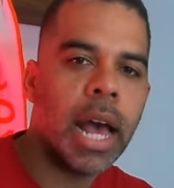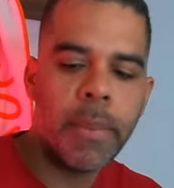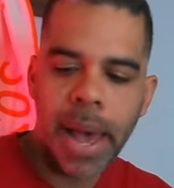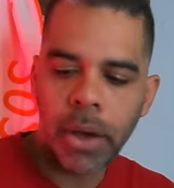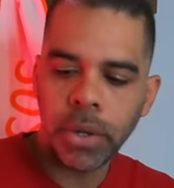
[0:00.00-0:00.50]

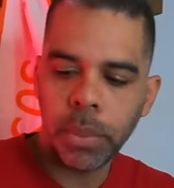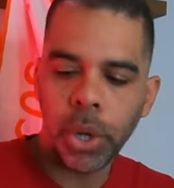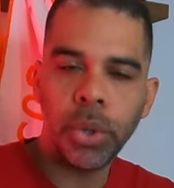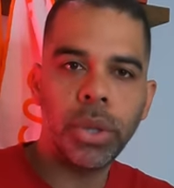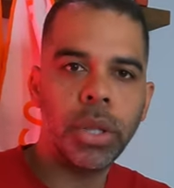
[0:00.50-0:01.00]
about
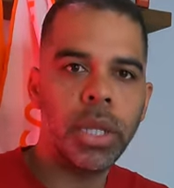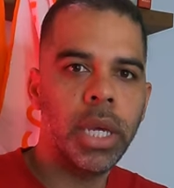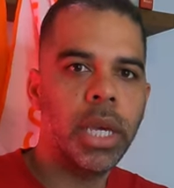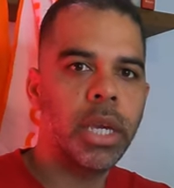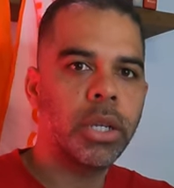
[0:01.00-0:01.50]
both
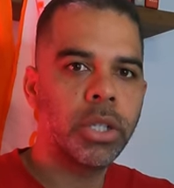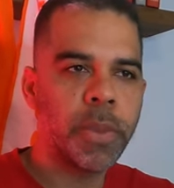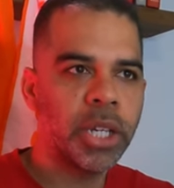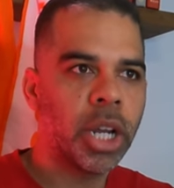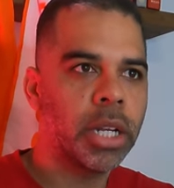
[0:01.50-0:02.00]
the
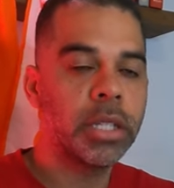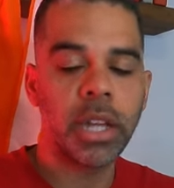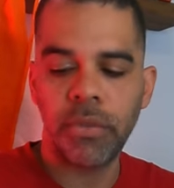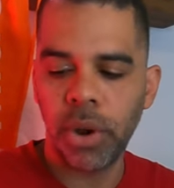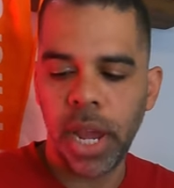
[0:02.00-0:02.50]
Space Shuttle
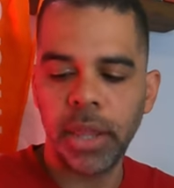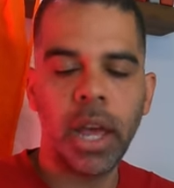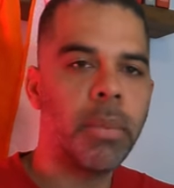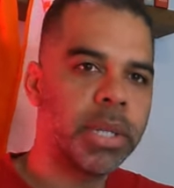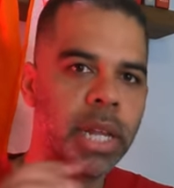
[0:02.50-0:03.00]
Discovery and the
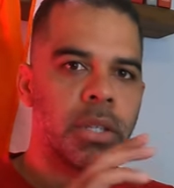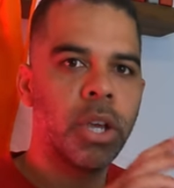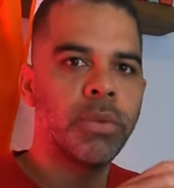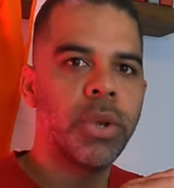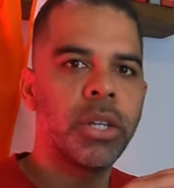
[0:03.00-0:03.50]
Hubble
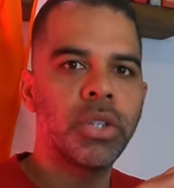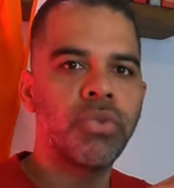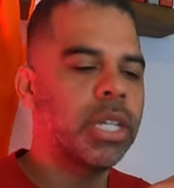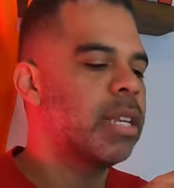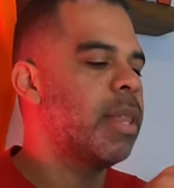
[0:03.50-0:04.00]
telescope. So I'll just
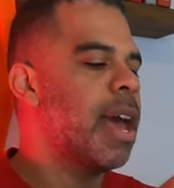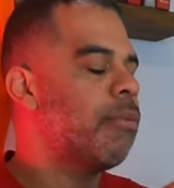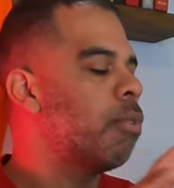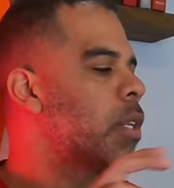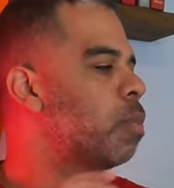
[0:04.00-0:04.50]
read some of
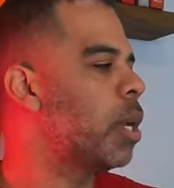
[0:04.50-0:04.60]
that for the